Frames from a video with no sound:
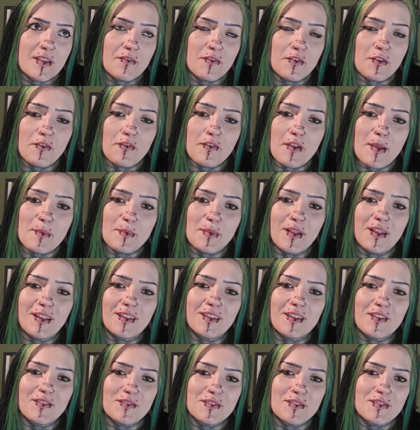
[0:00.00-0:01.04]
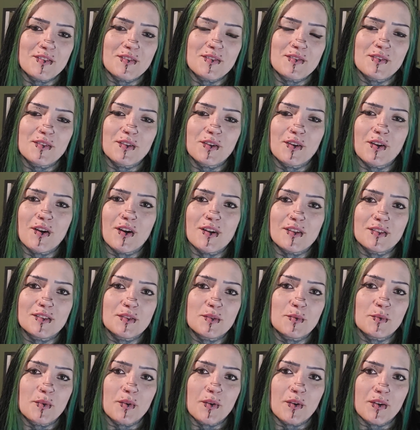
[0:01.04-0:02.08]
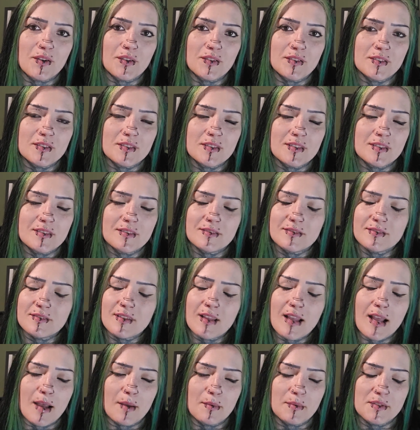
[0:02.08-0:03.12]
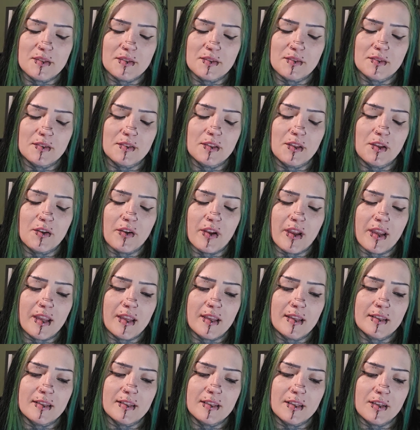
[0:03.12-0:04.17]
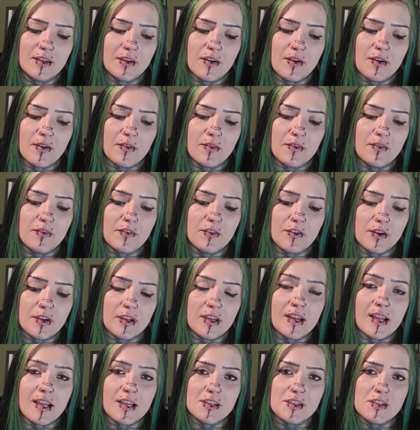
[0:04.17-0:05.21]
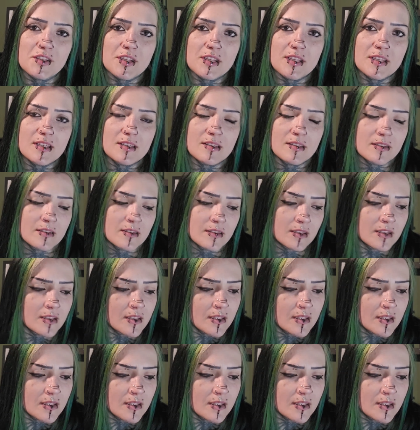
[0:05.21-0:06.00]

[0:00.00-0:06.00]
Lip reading: If your family lives across the world, absolutely great, for connection.